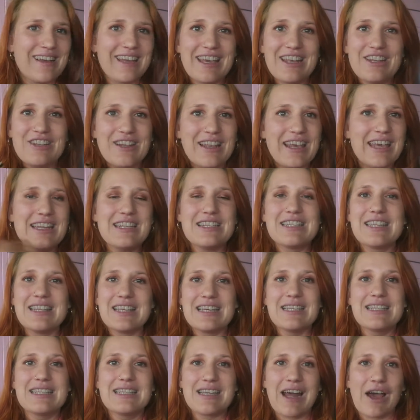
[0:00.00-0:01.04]
into
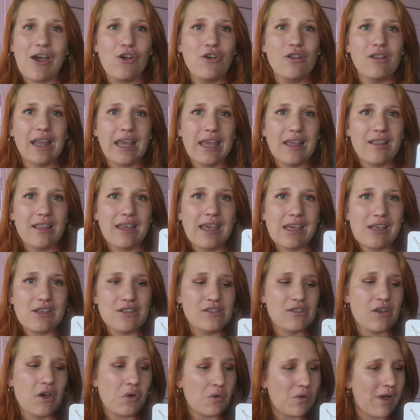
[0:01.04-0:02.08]
this style lately,
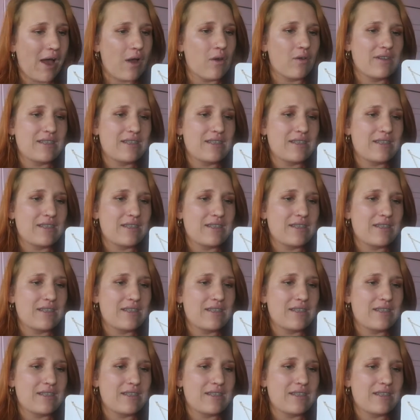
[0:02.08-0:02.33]
so I